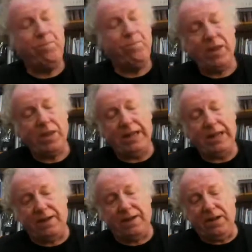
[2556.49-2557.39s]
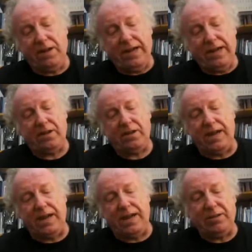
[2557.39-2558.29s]
Okay, is, is
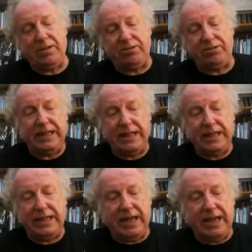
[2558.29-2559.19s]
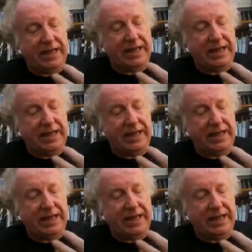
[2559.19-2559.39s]
there, well, let me